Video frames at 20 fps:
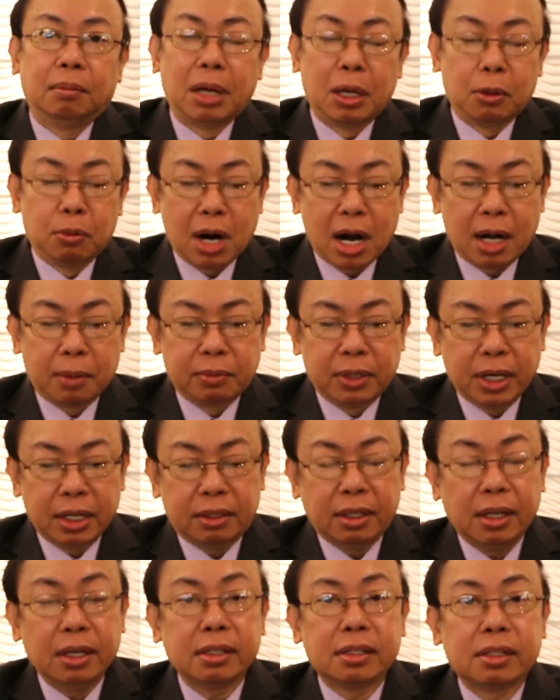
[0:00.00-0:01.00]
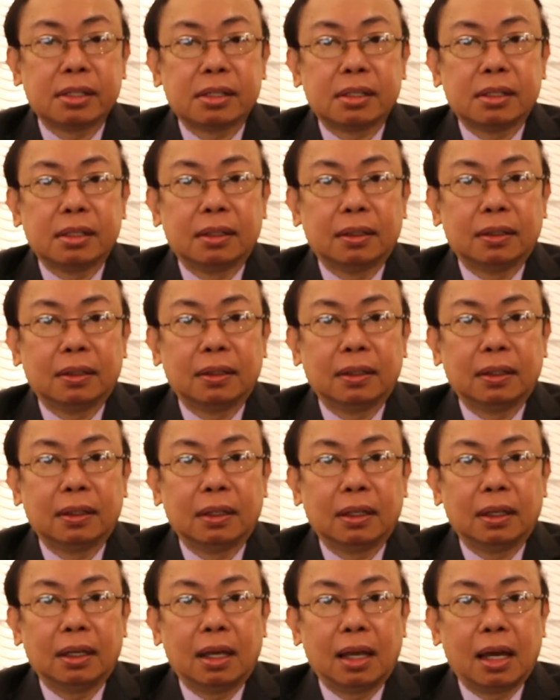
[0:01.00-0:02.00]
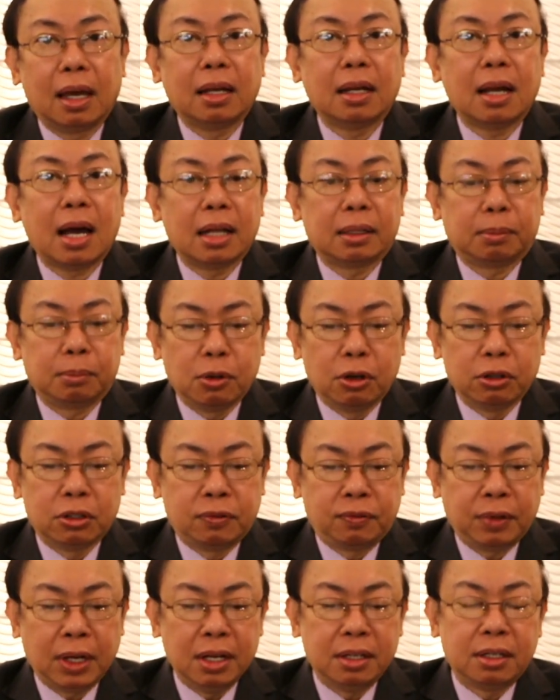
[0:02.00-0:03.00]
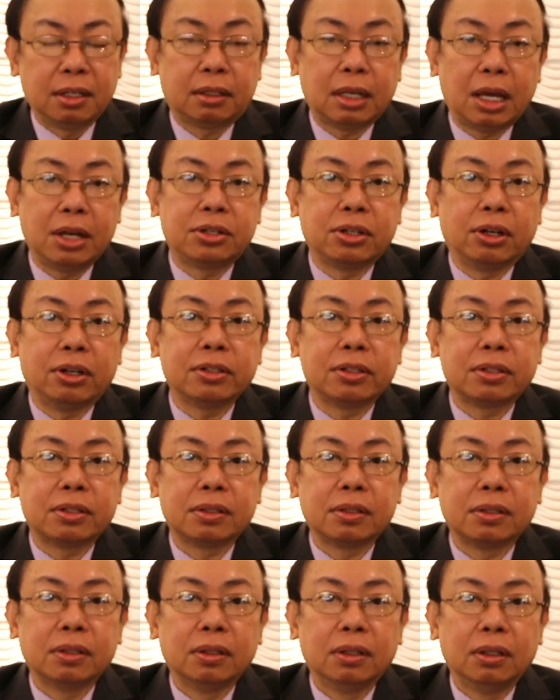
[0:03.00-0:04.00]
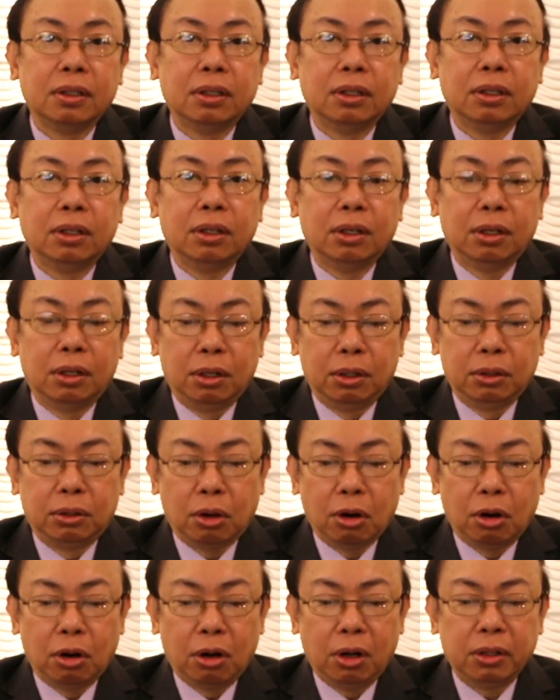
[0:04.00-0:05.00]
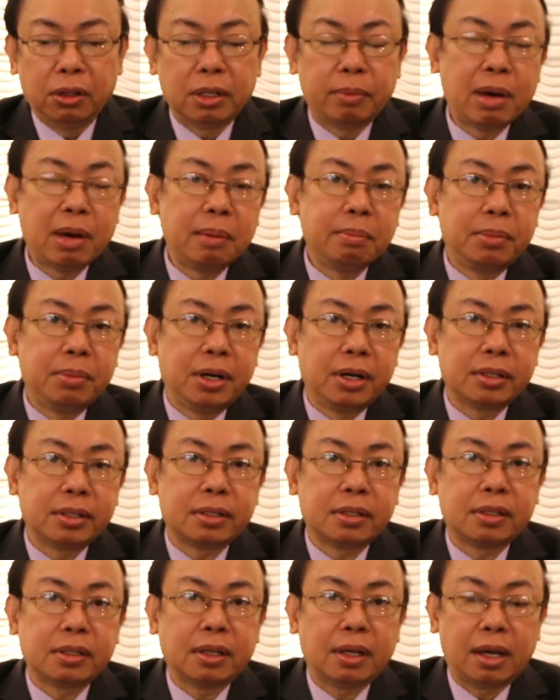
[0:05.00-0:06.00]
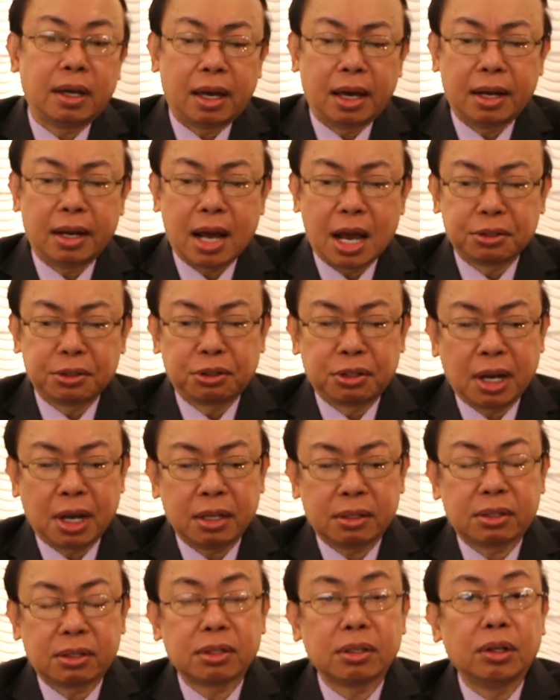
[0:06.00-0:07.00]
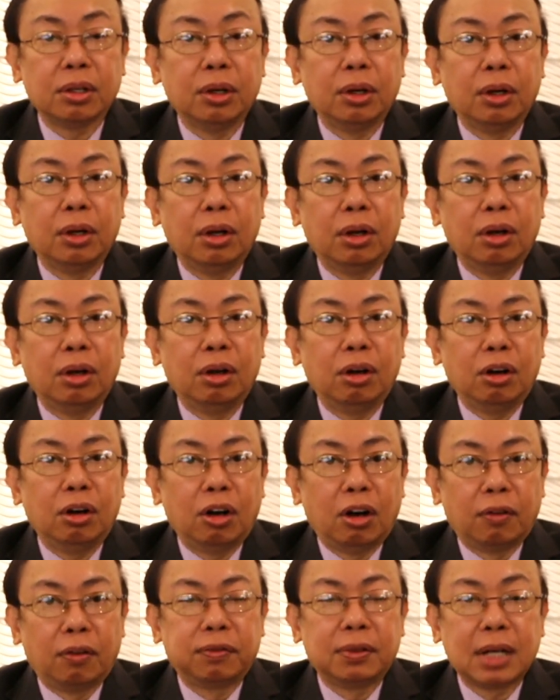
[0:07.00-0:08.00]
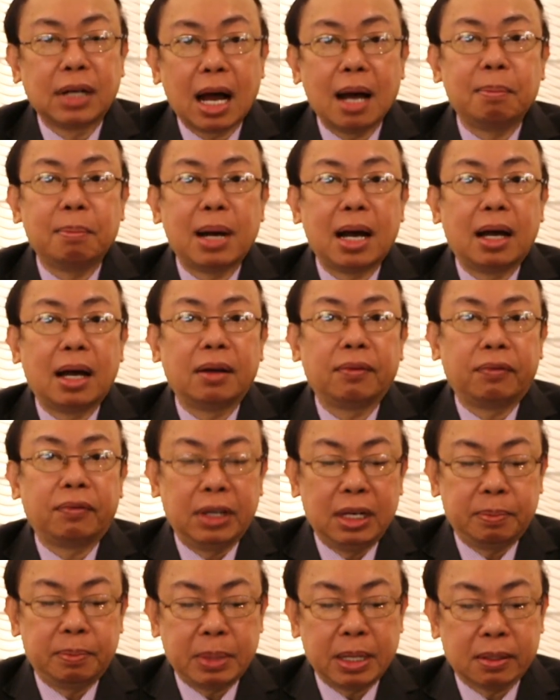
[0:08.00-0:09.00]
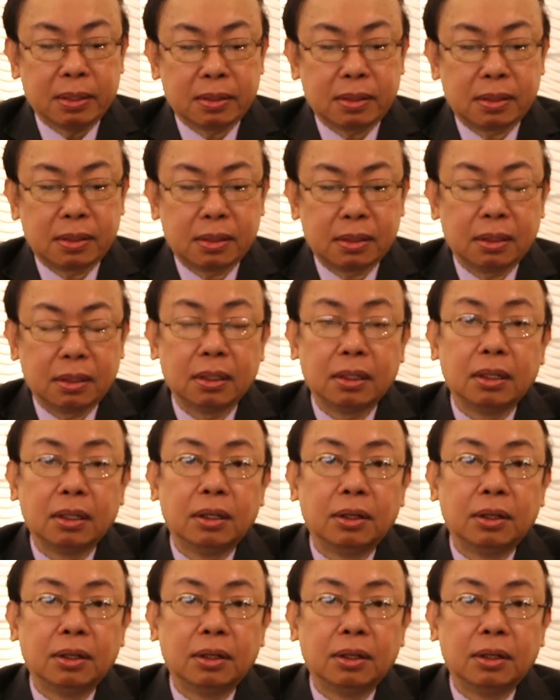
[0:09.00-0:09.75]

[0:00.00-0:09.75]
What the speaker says: My warm greetings and utmost felicitations to all the members and associates of GAMA Philippines